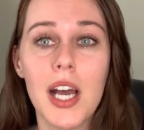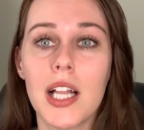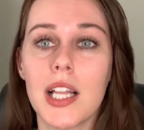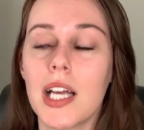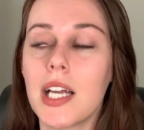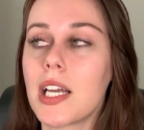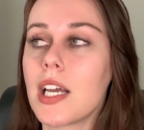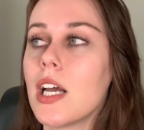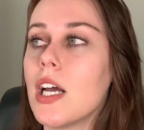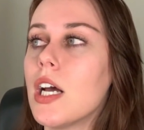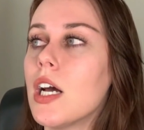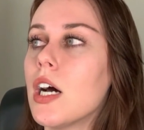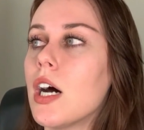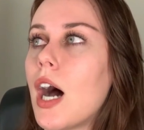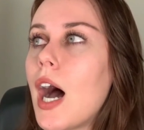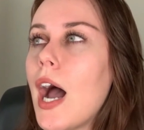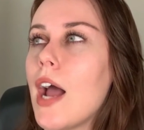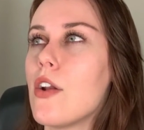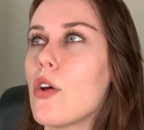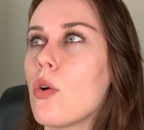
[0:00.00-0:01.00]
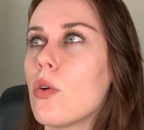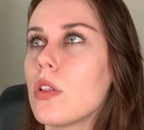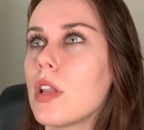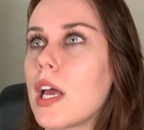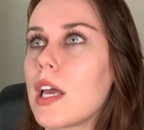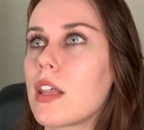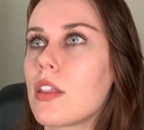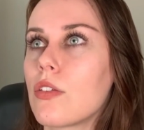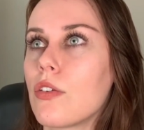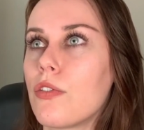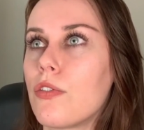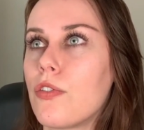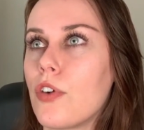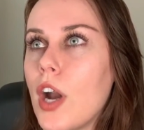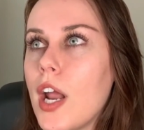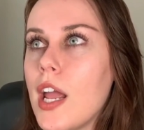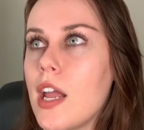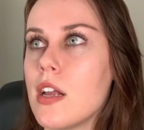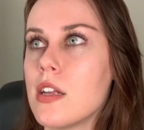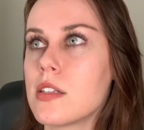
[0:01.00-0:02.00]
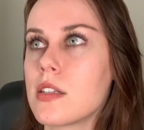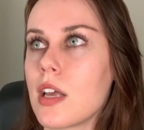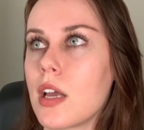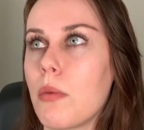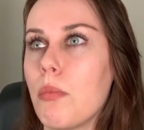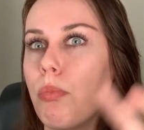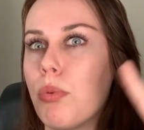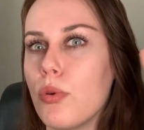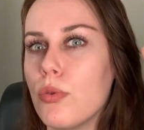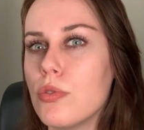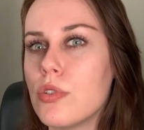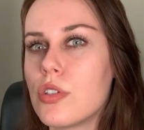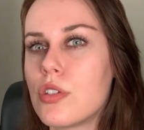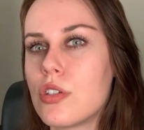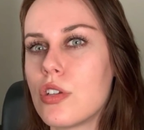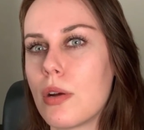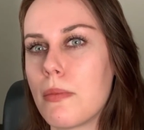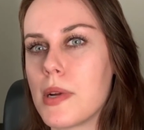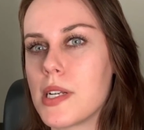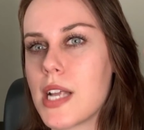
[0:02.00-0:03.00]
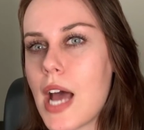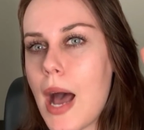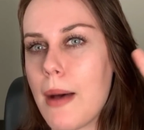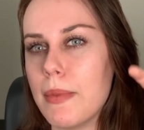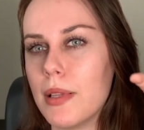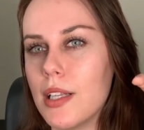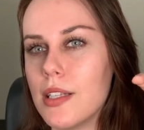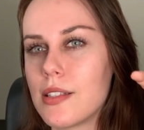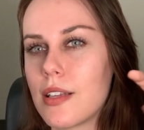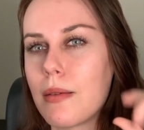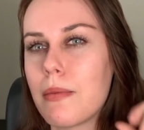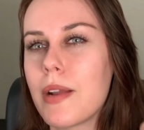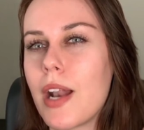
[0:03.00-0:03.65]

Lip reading: Like, I don't like the phrase like boost your metabolism,